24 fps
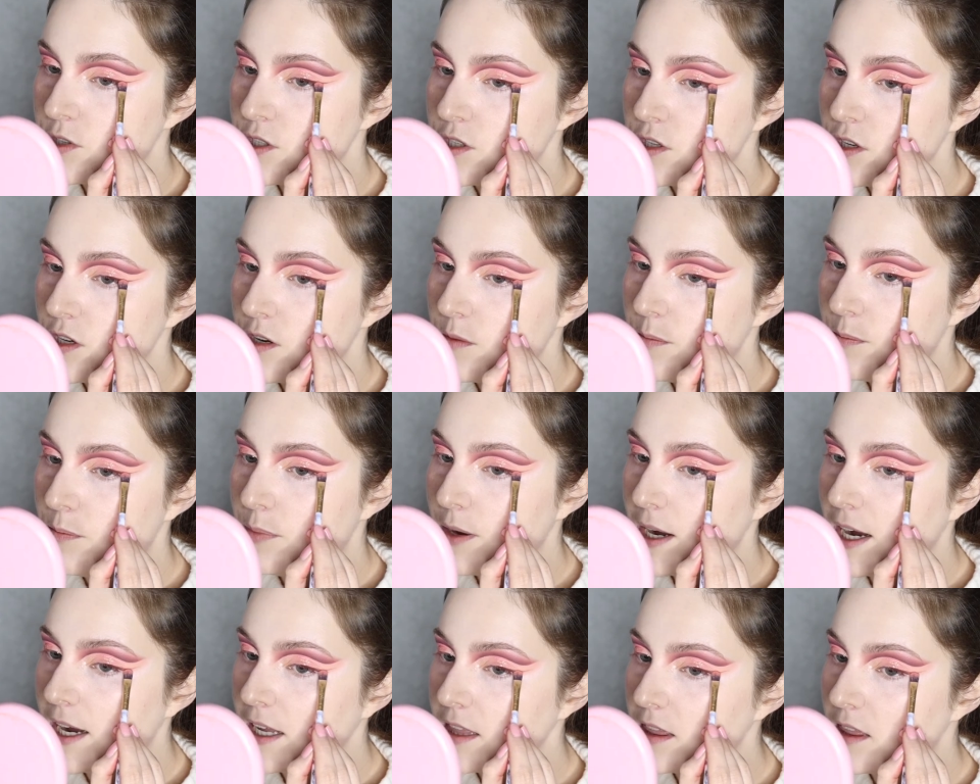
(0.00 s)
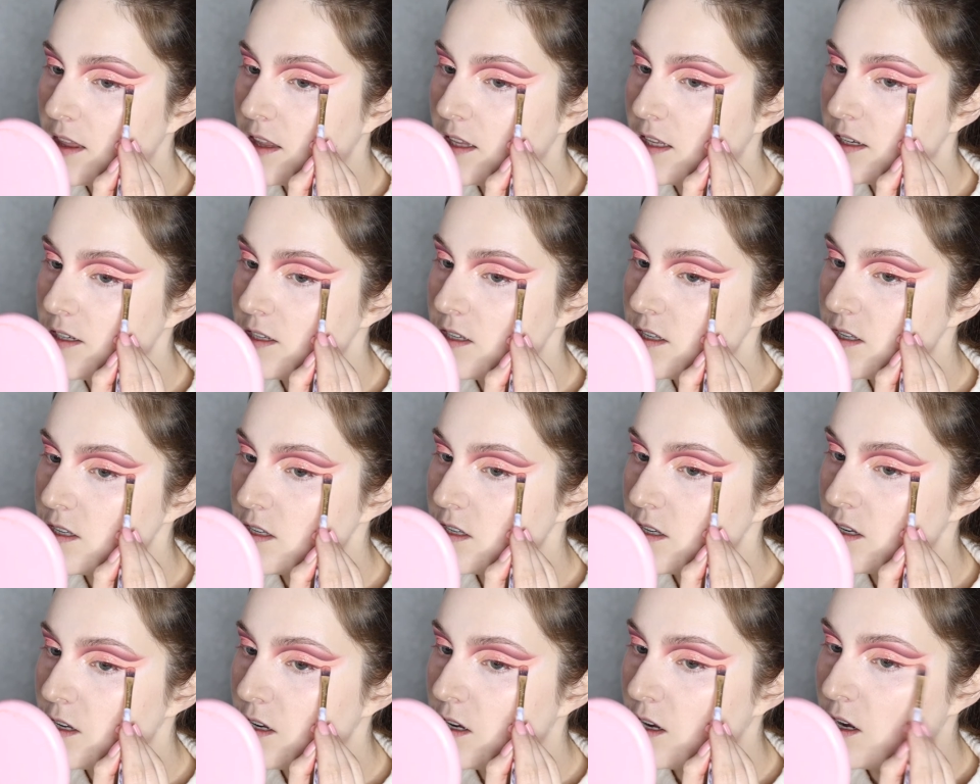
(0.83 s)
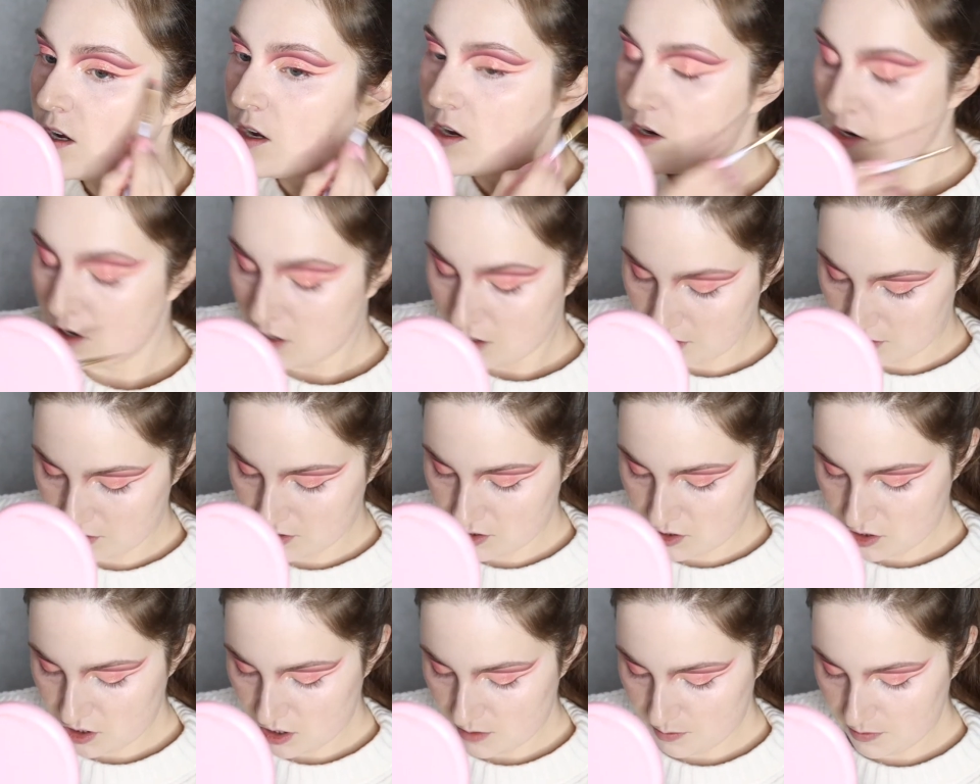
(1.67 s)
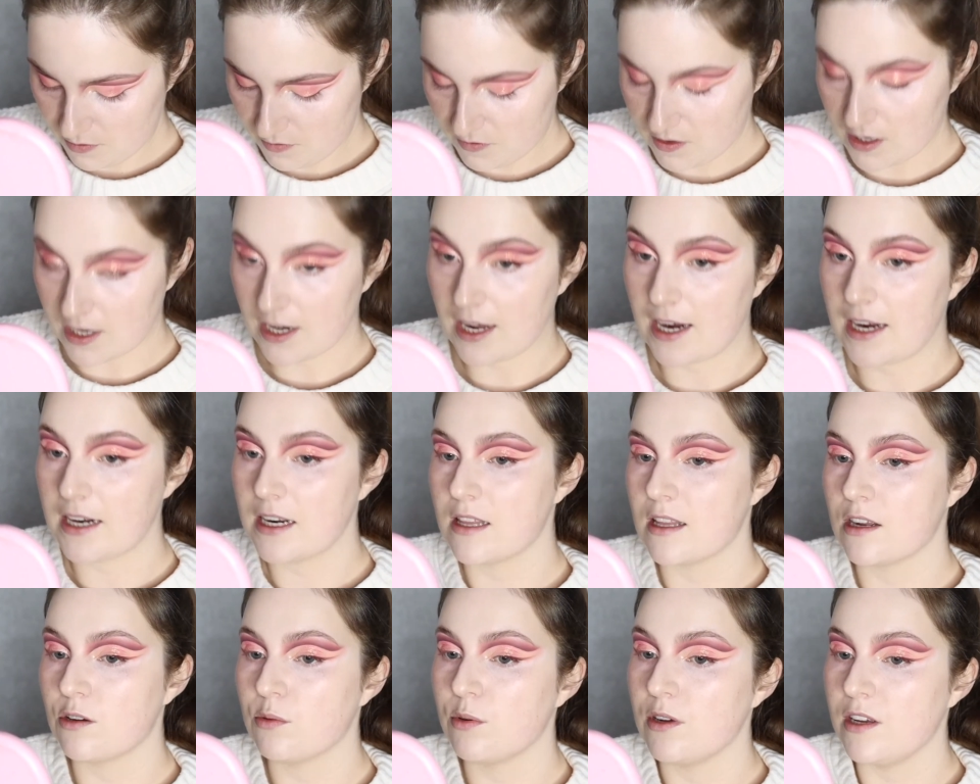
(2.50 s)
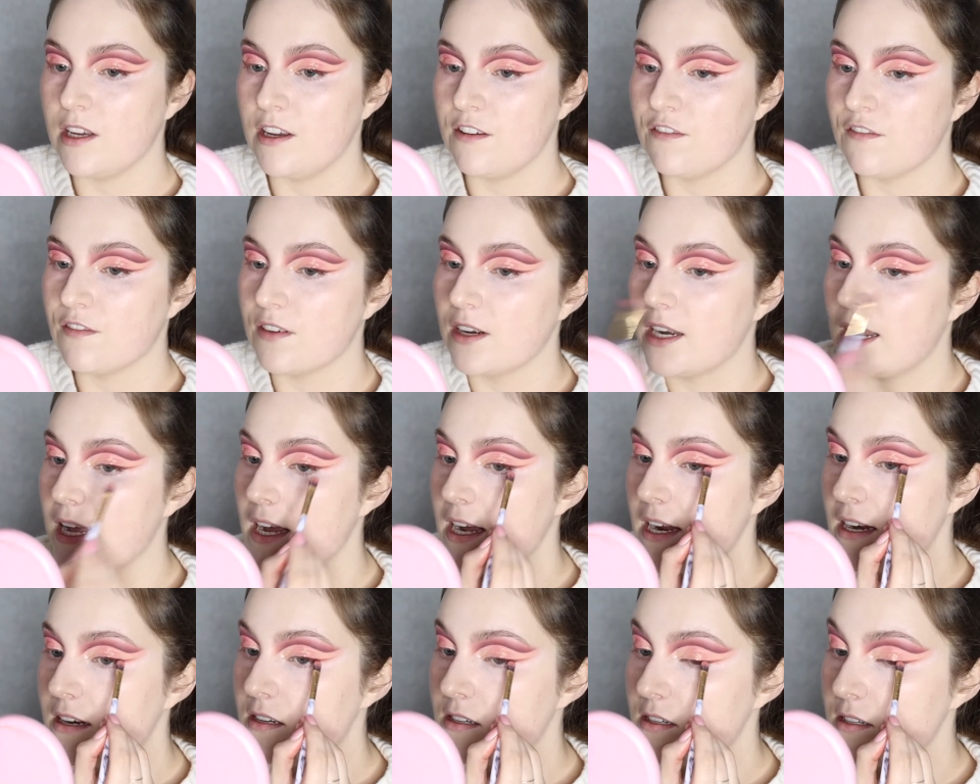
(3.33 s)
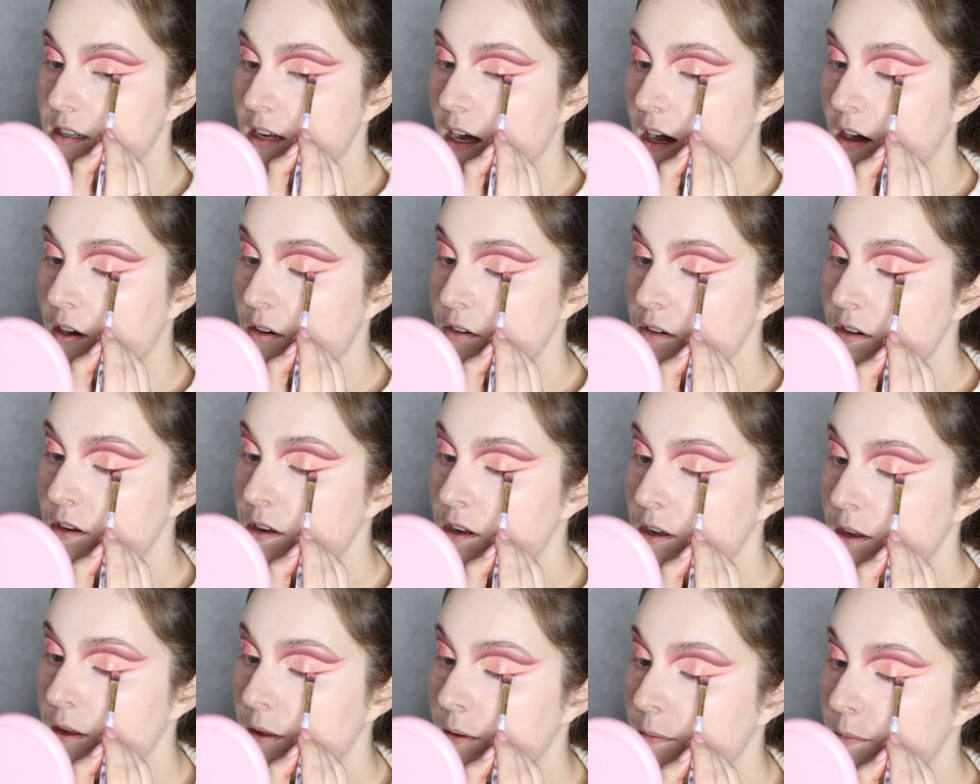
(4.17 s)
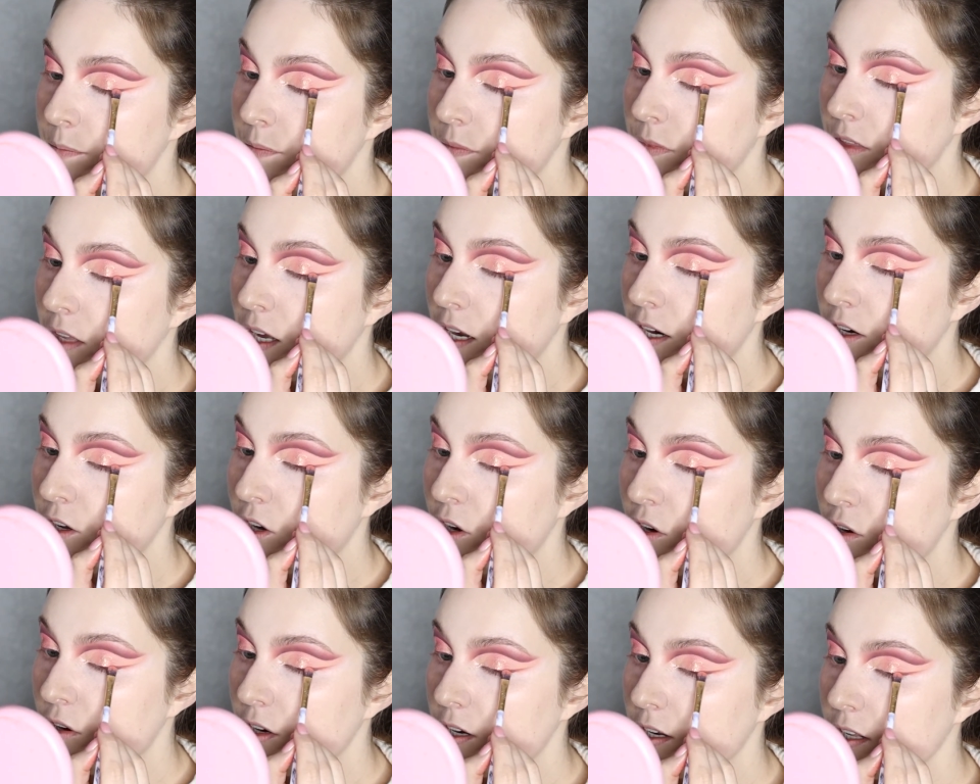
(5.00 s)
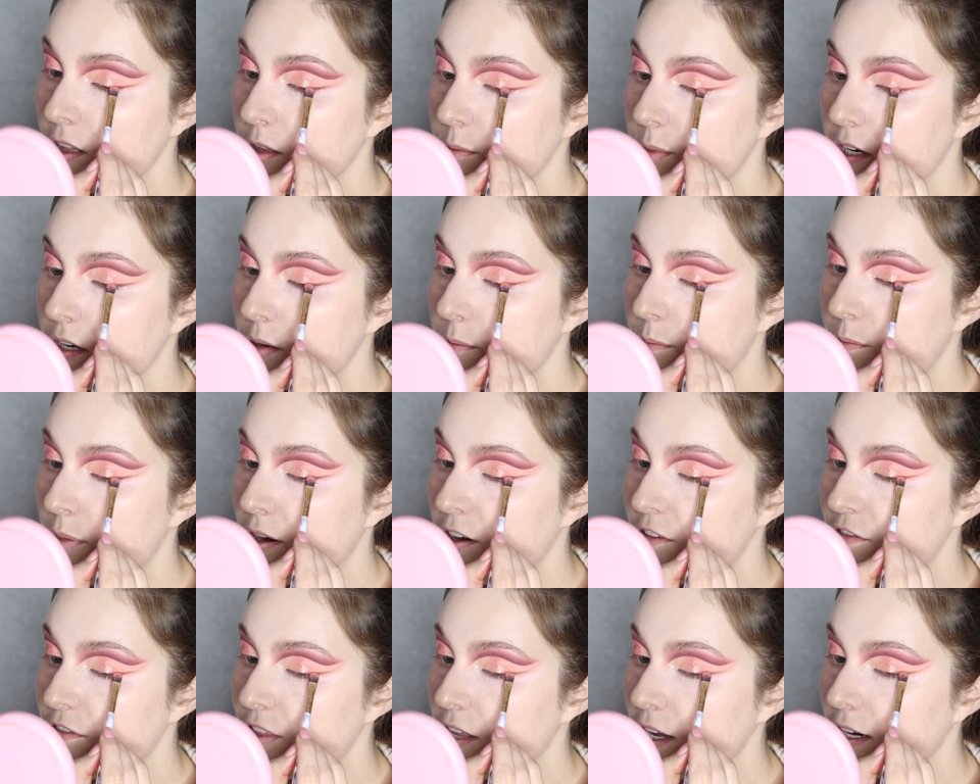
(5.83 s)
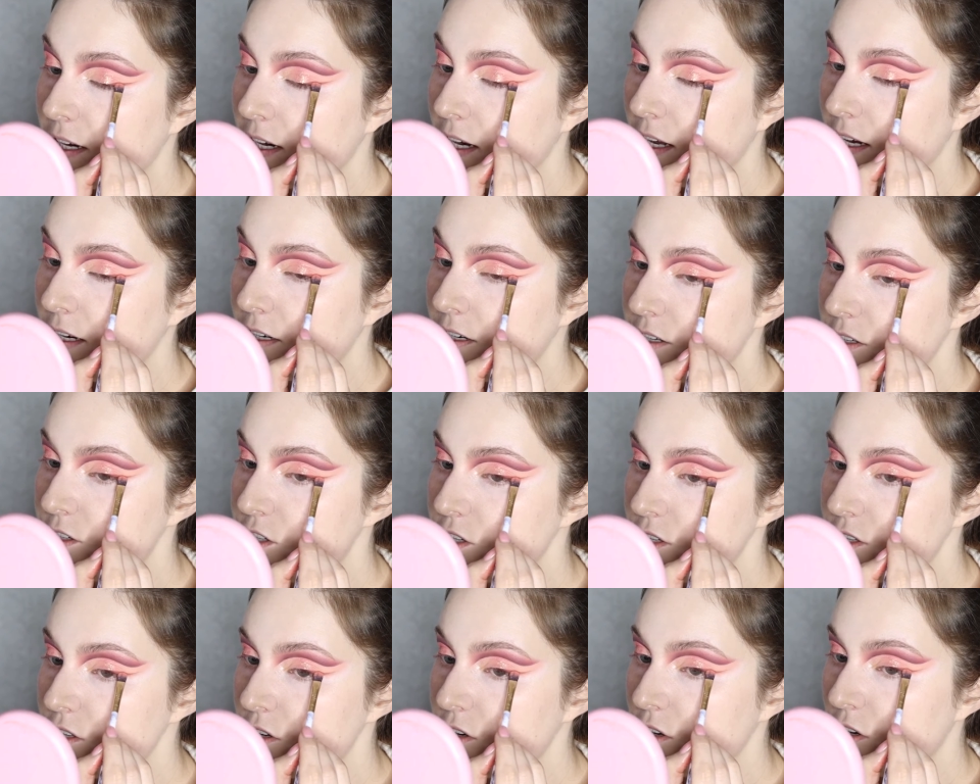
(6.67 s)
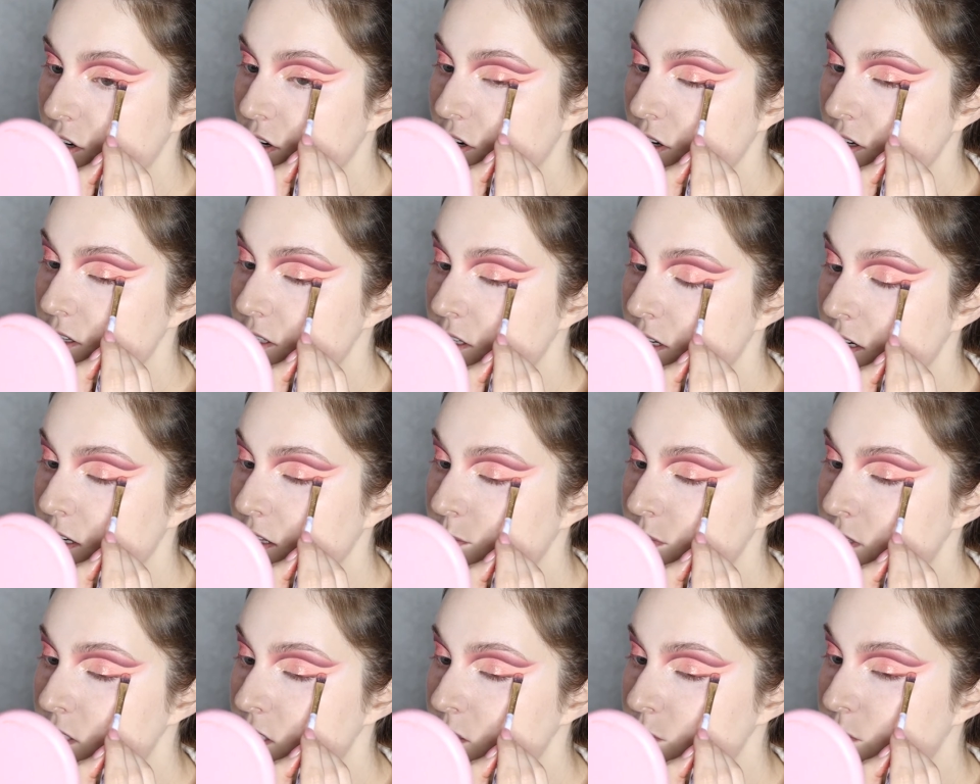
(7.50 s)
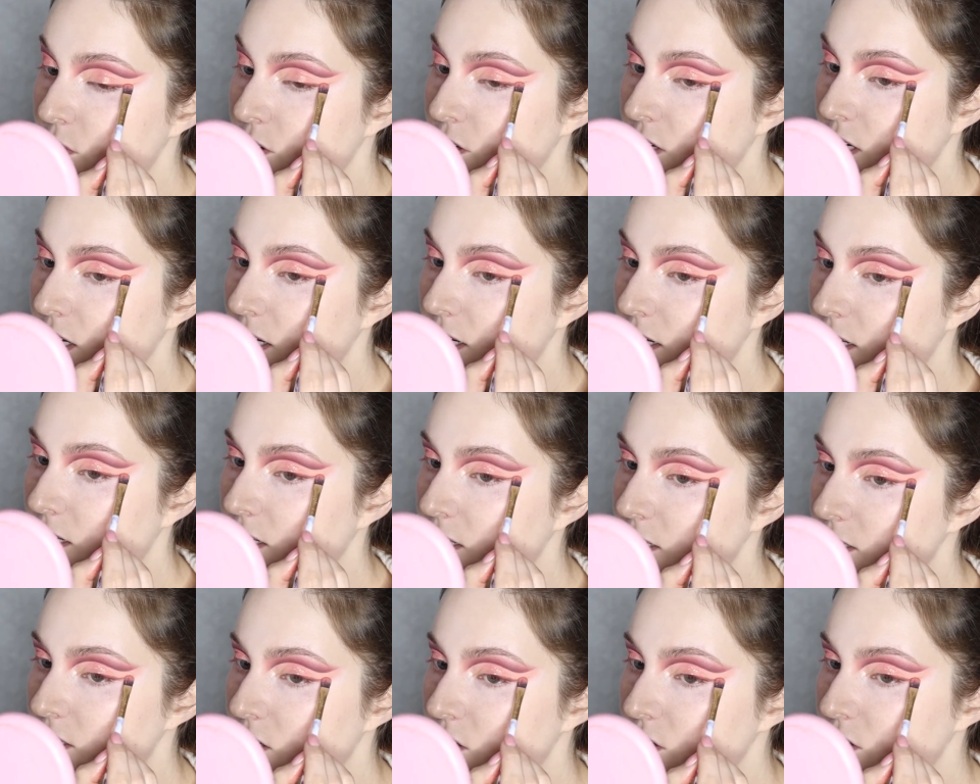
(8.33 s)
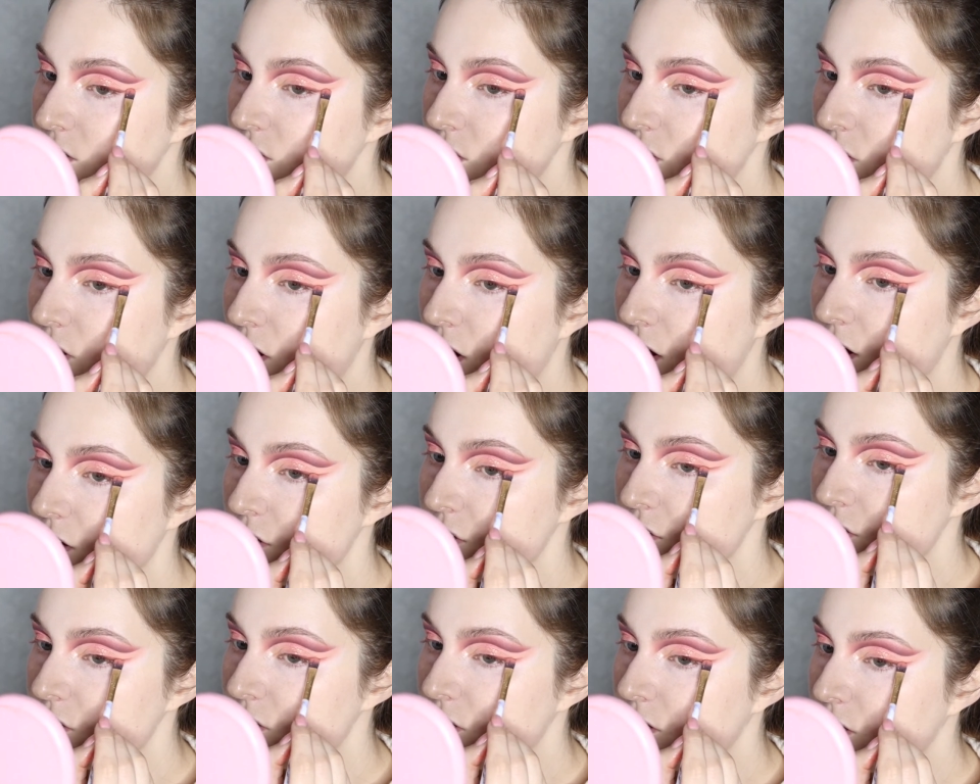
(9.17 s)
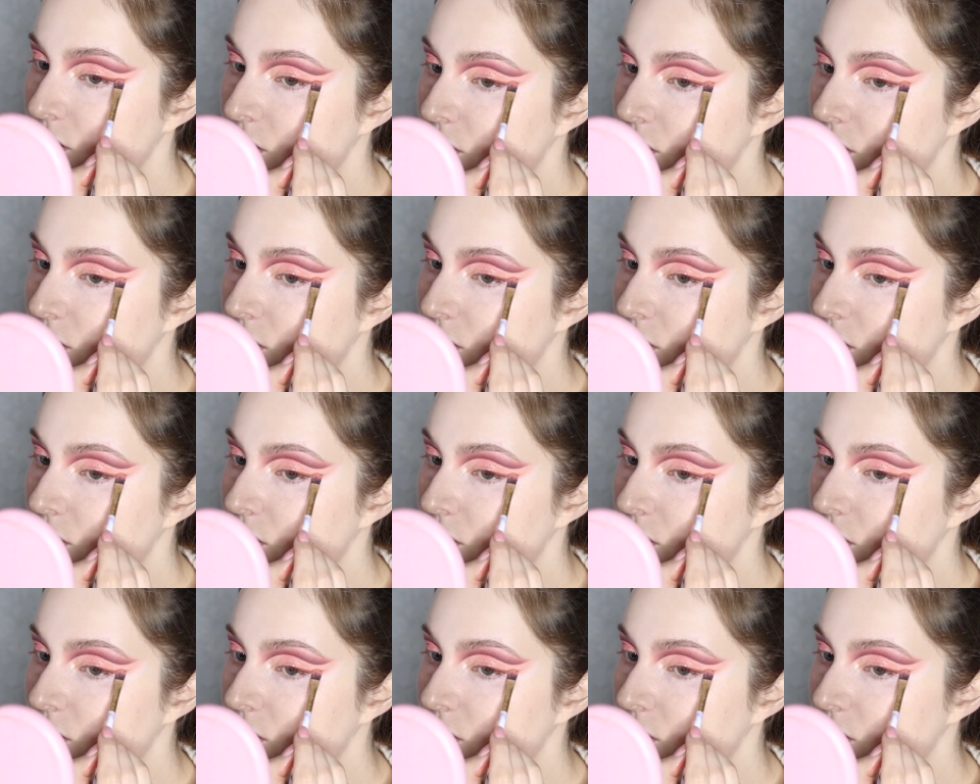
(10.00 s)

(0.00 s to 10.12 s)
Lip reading: just gonna pat this on top of the liner that we've laid down and go a little bit above that liner, just so it looks a little bit smoky and doesn't look so harsh.